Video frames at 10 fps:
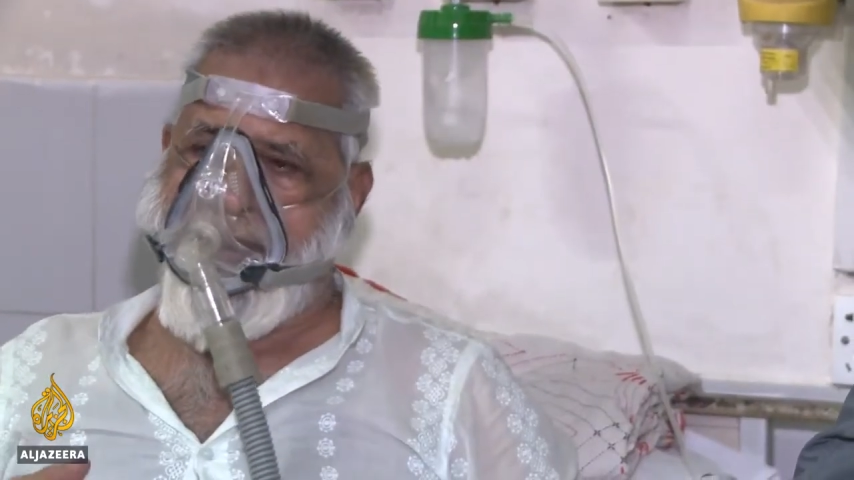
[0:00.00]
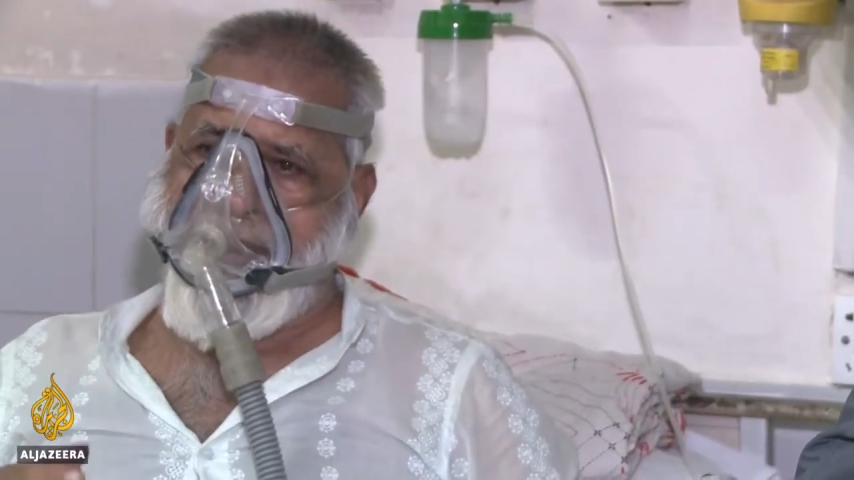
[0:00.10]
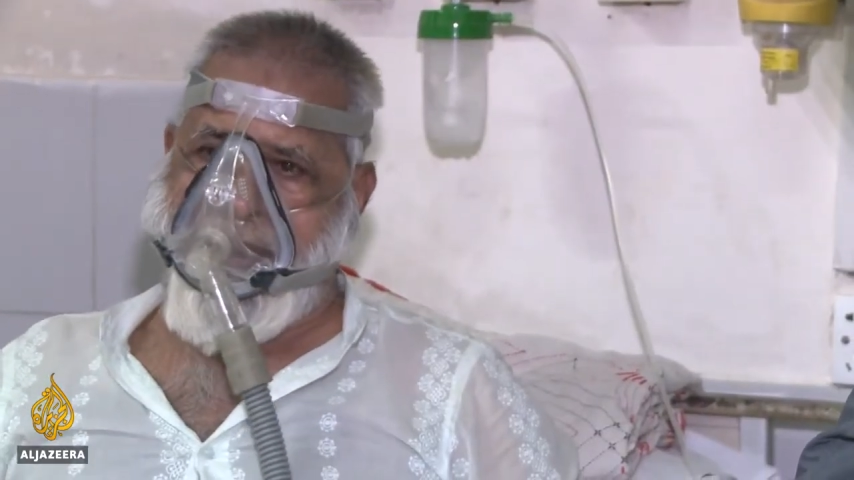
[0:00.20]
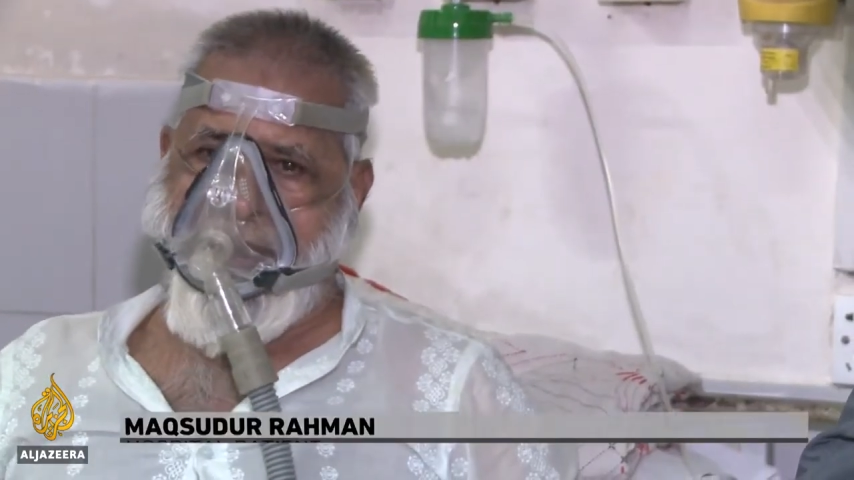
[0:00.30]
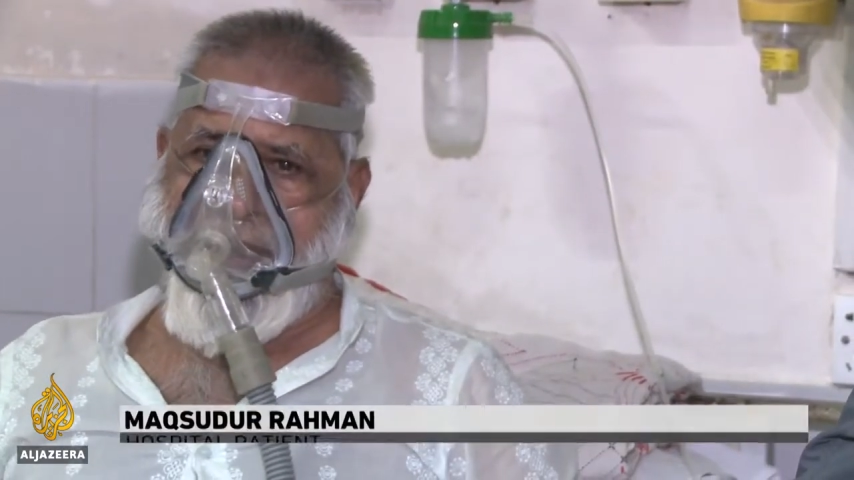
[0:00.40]

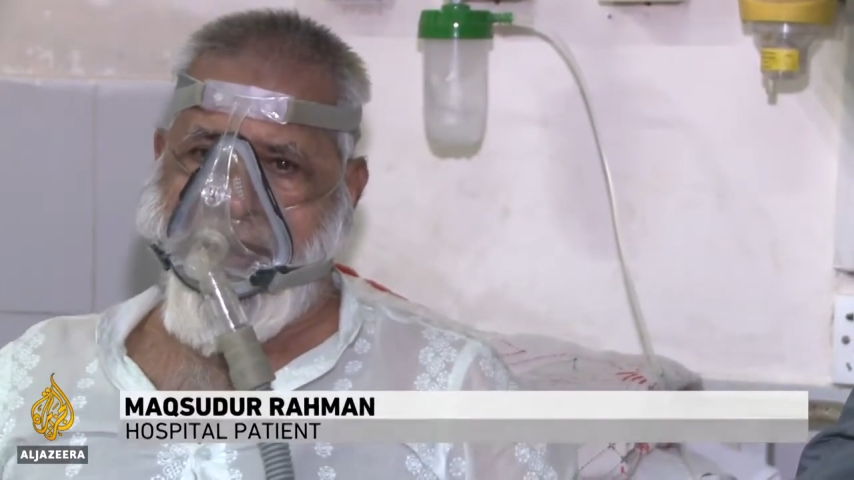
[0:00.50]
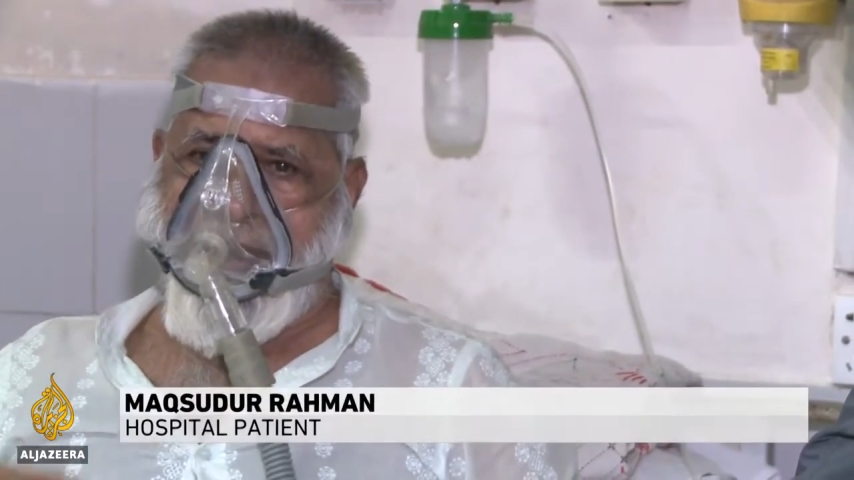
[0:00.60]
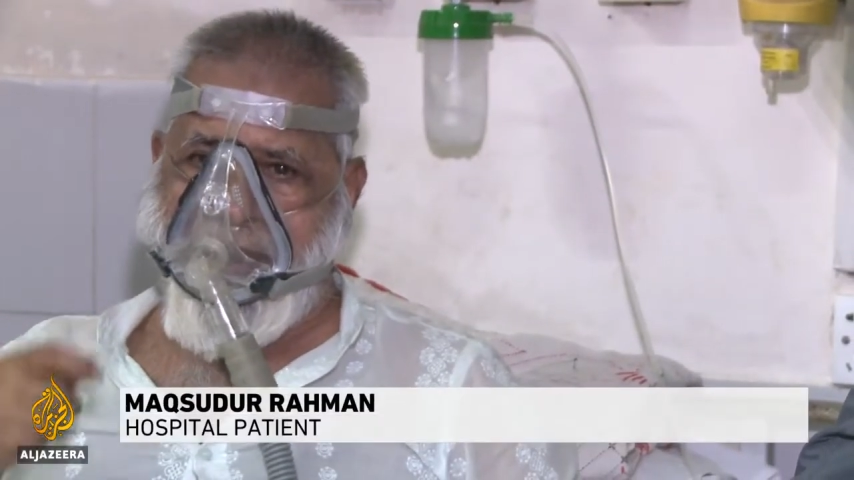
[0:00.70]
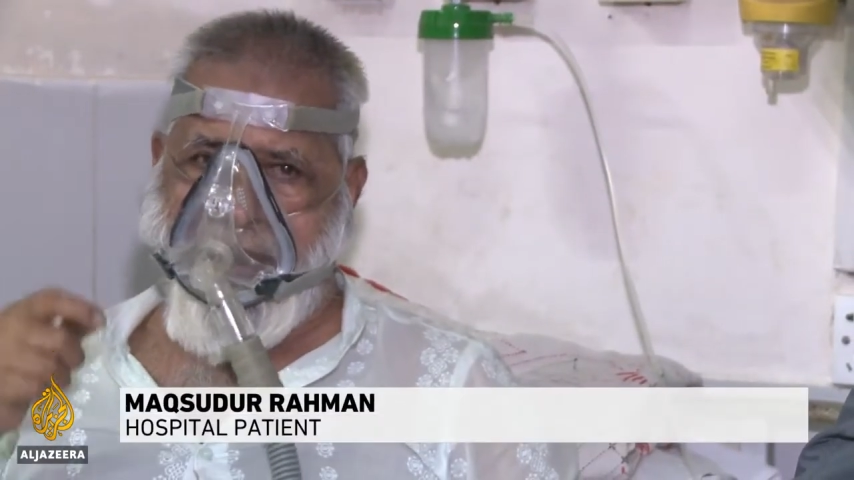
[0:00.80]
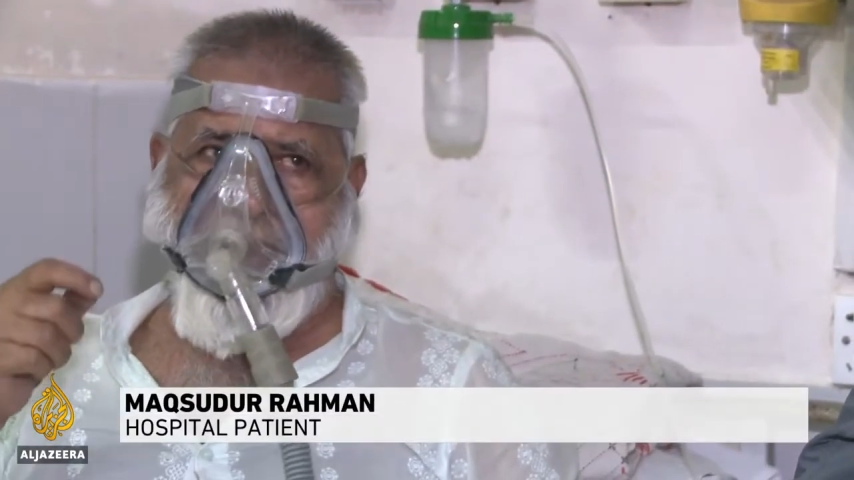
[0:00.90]
I've been
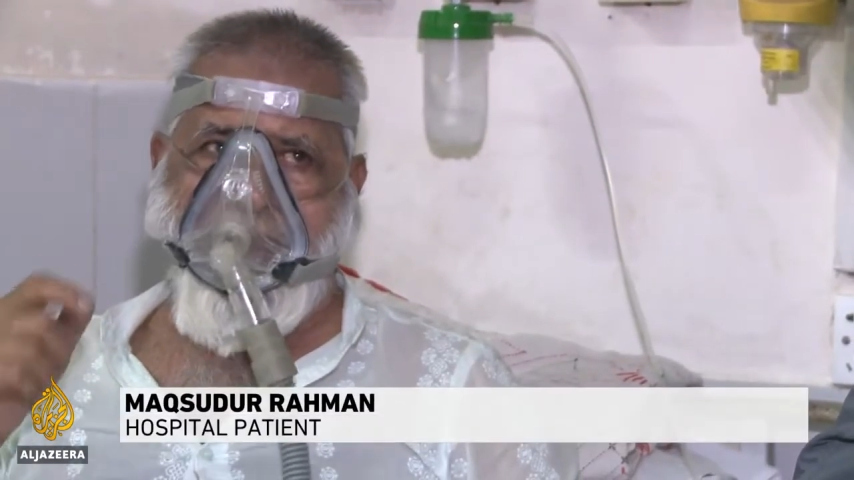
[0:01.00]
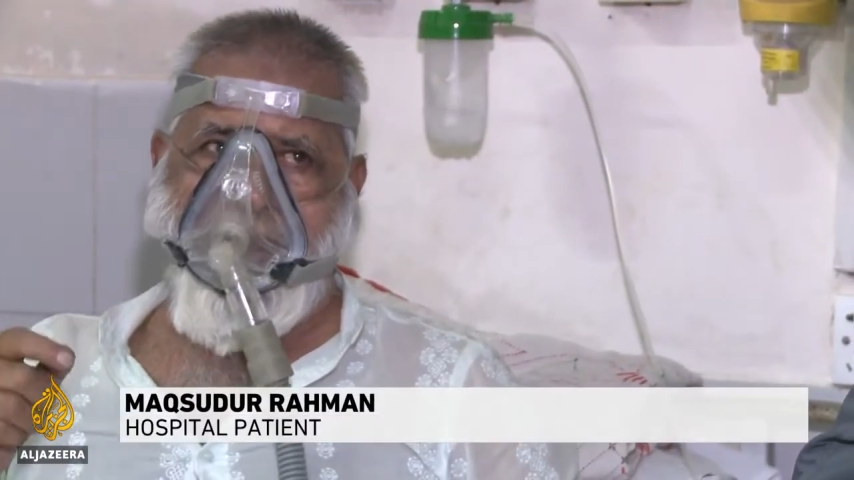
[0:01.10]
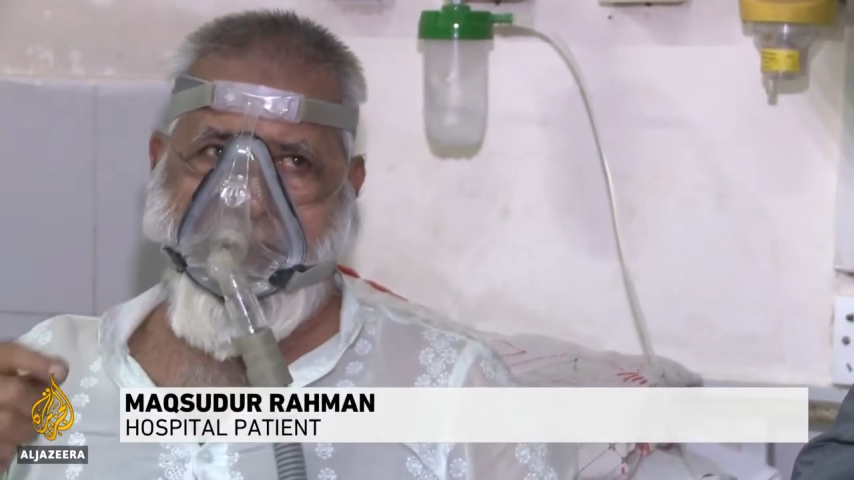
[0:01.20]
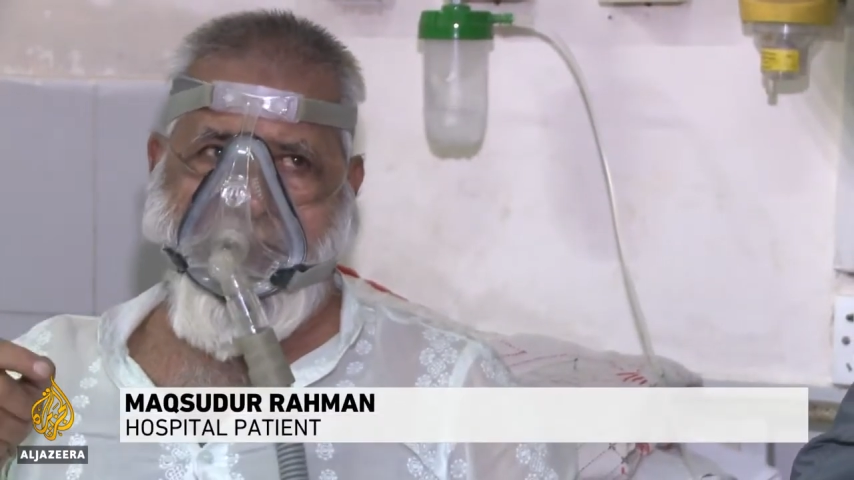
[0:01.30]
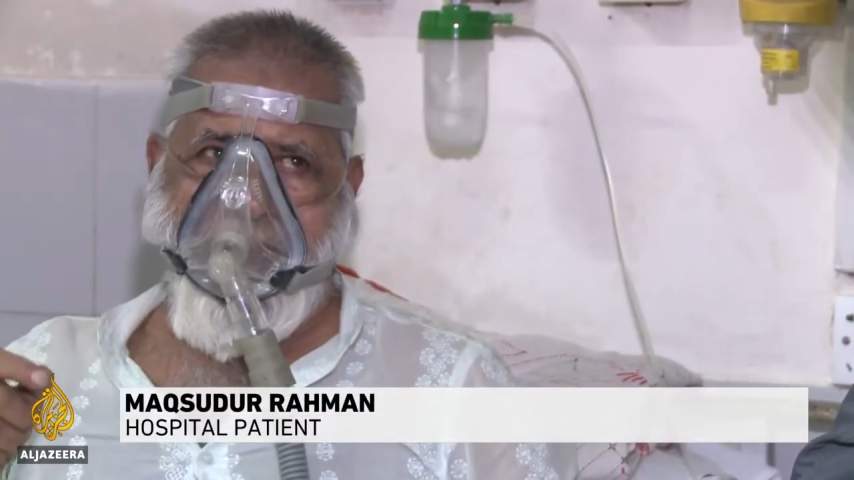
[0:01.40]
admitted here
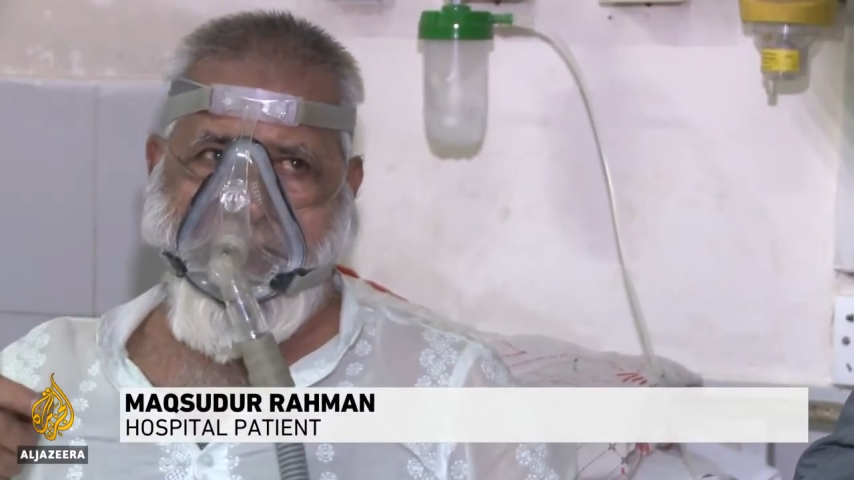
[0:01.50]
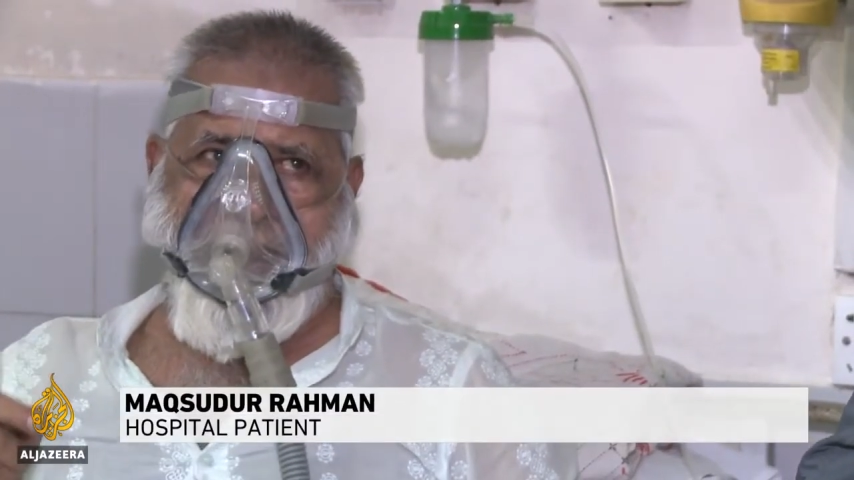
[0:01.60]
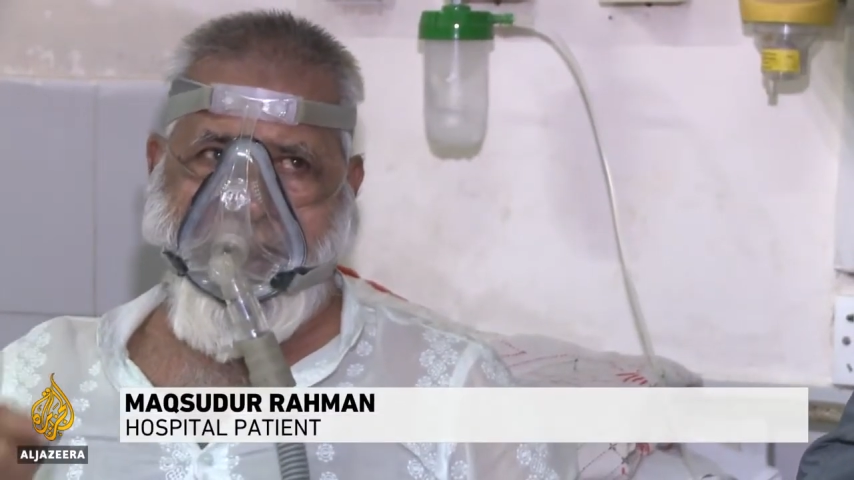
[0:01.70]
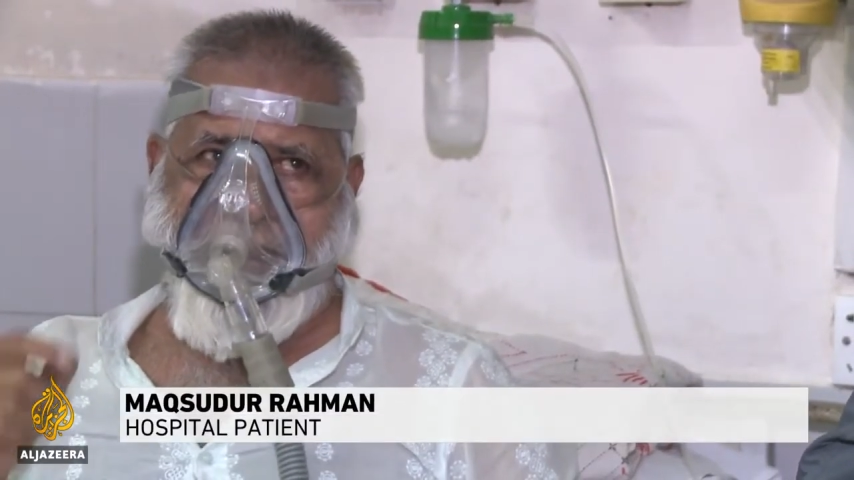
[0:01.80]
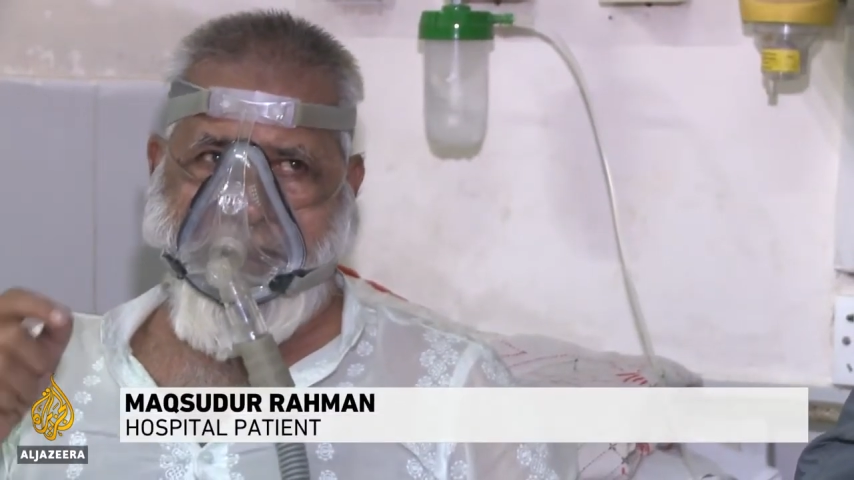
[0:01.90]
for the
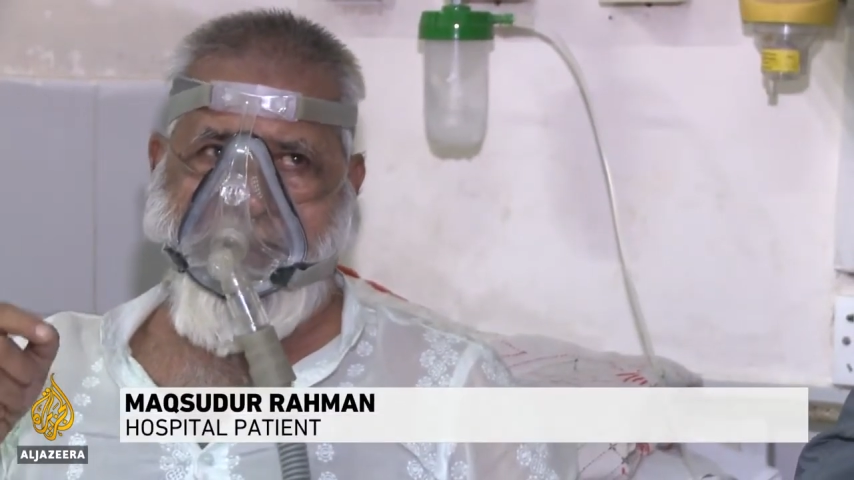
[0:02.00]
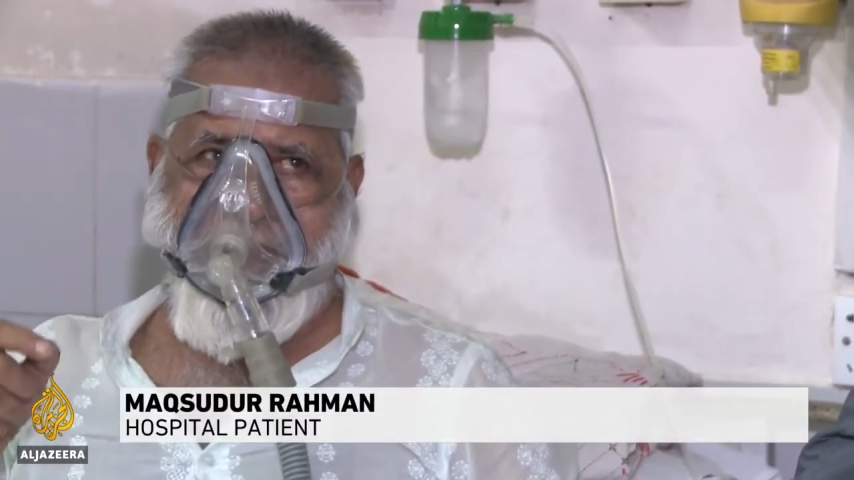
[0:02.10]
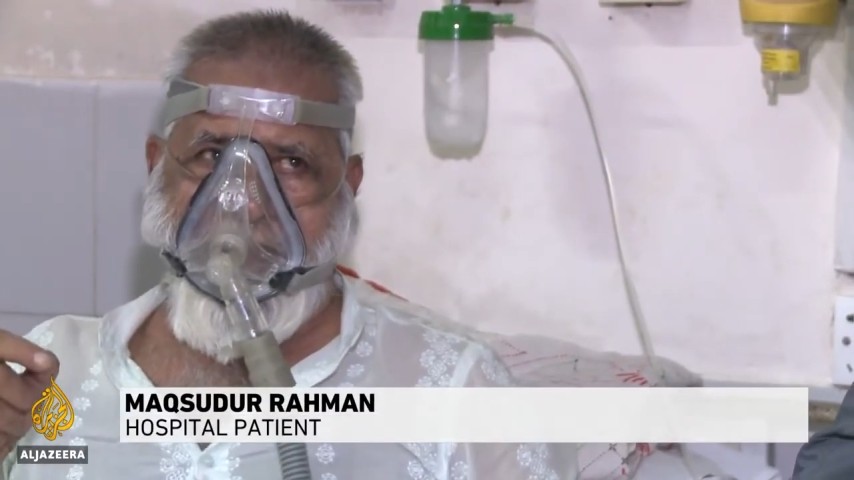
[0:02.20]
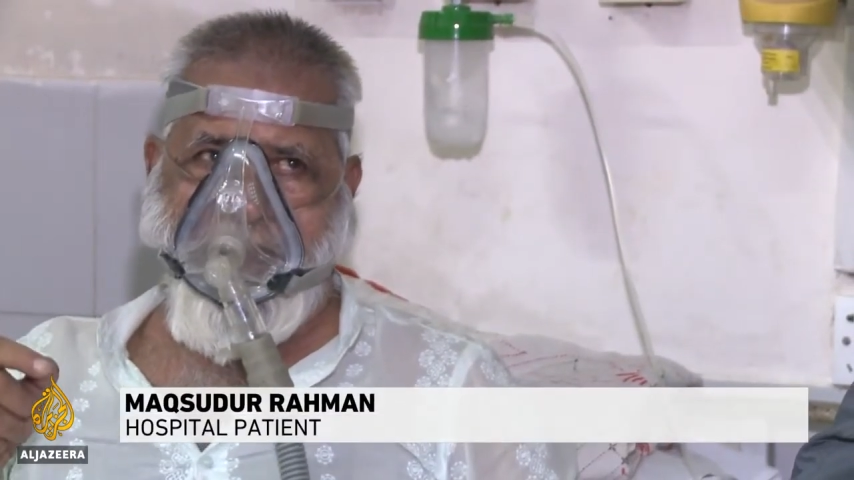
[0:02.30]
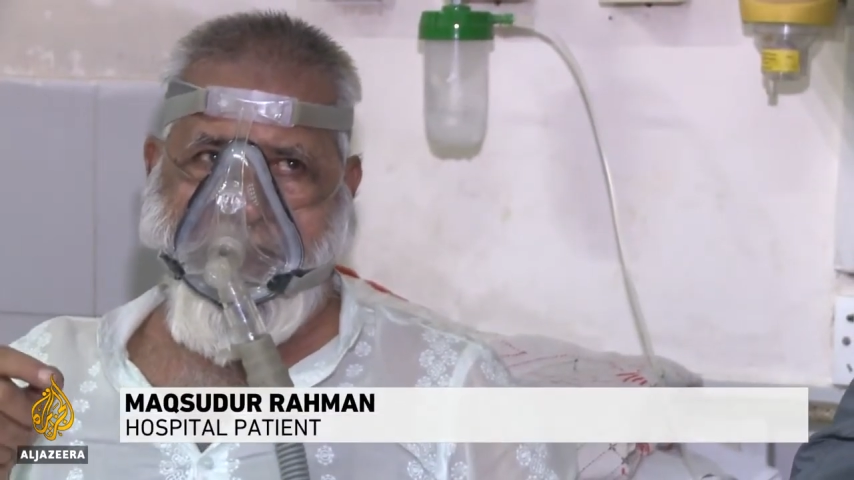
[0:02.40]
last 2
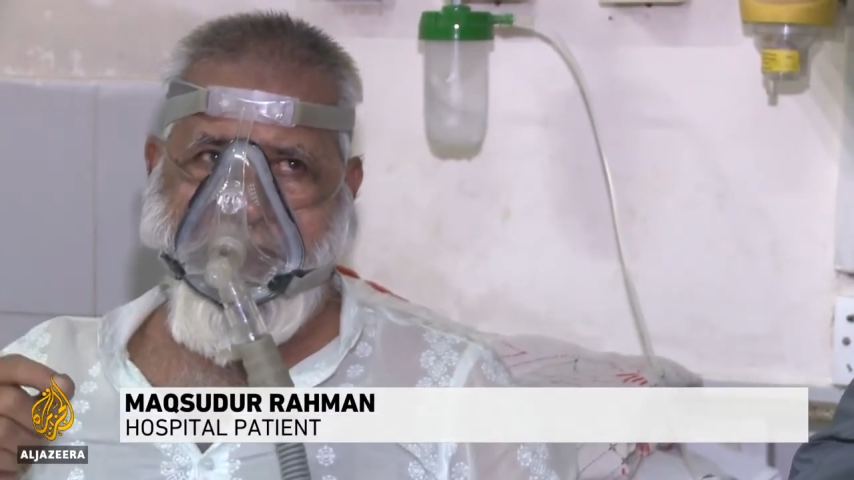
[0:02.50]
weeks,